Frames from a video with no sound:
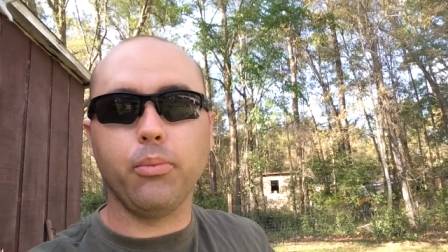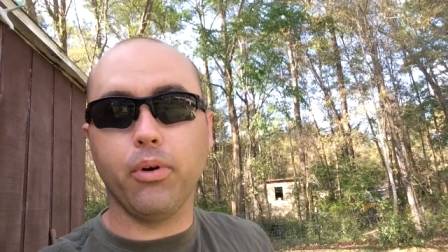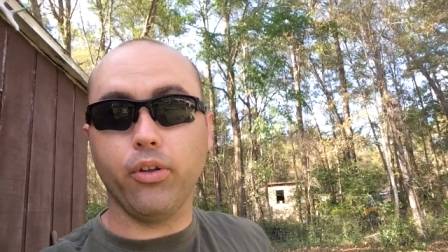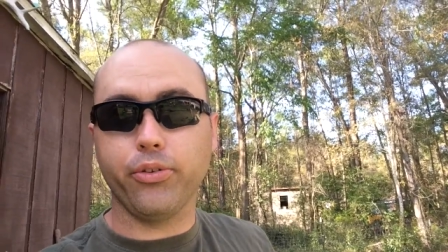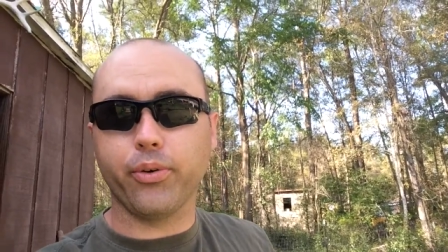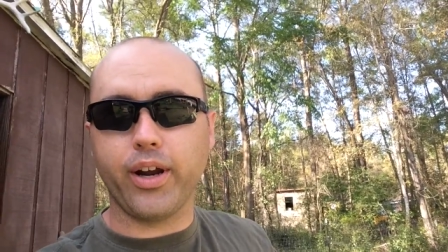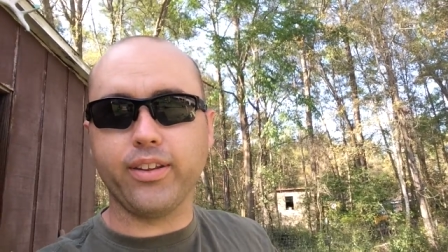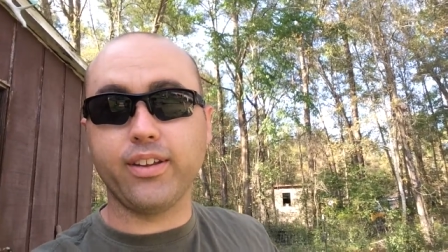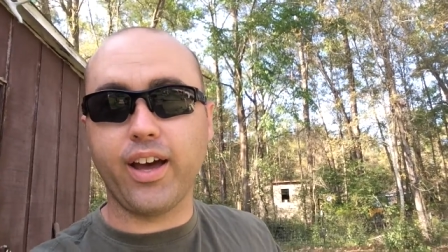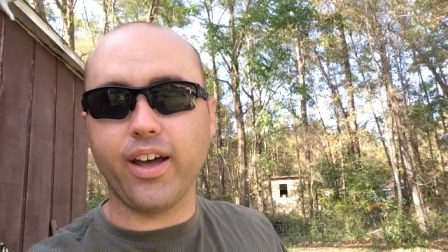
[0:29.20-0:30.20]
almost the right
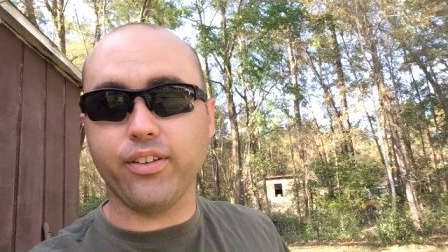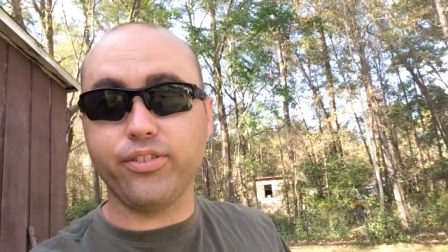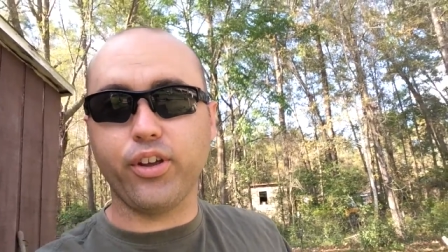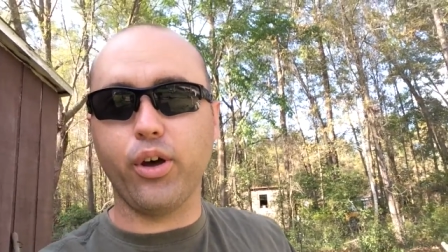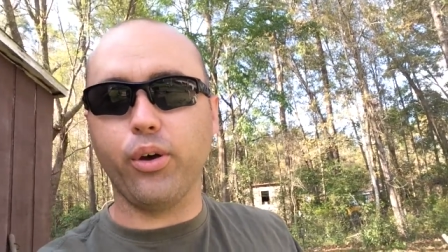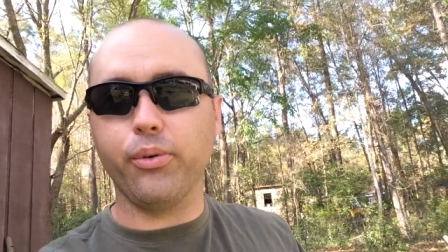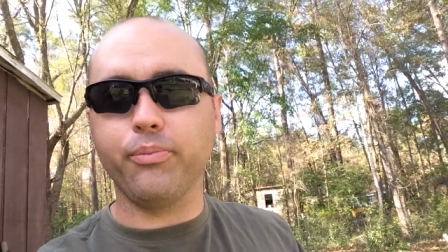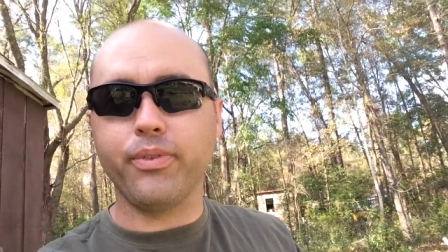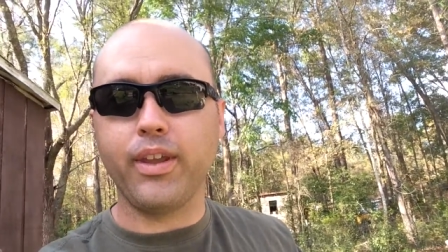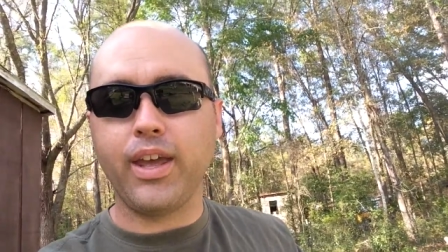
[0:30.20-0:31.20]
size. So
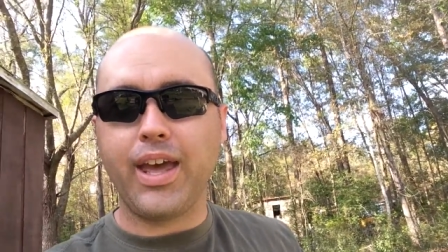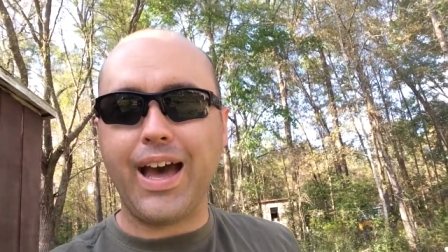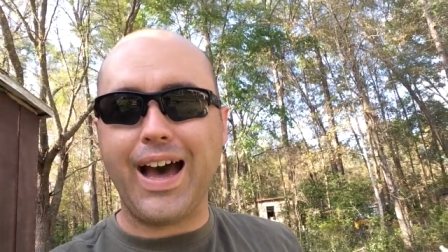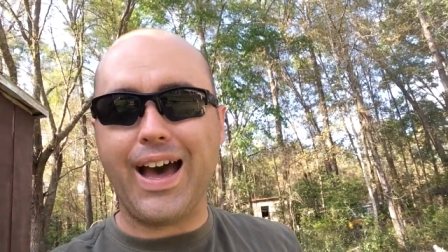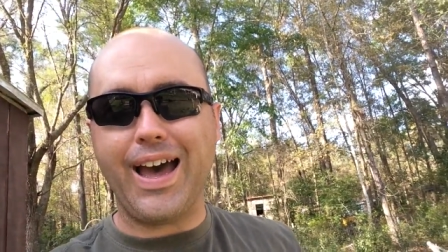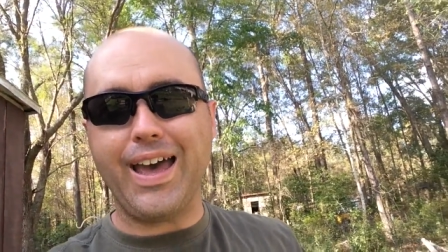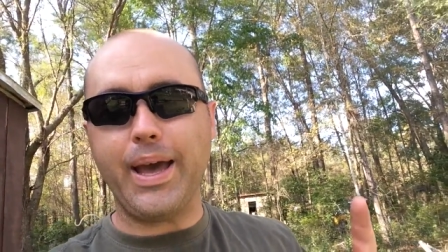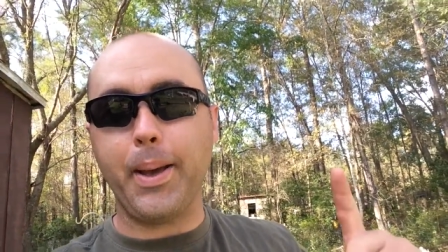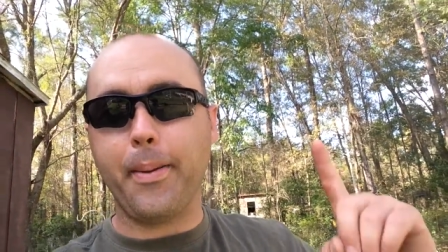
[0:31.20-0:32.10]
I